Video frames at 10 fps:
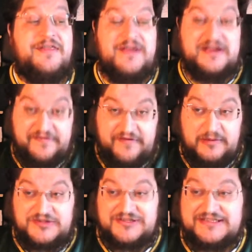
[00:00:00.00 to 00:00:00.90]
Thank you very
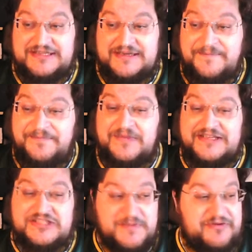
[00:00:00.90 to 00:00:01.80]
much for listening.
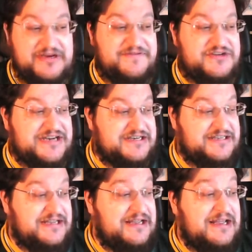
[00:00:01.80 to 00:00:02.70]
This has been Reading for
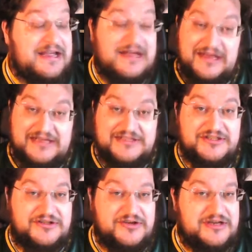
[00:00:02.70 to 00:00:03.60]
Charity, and
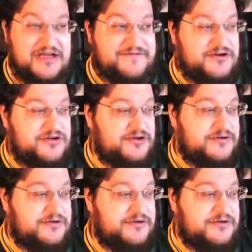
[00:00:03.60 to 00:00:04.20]
good afternoon.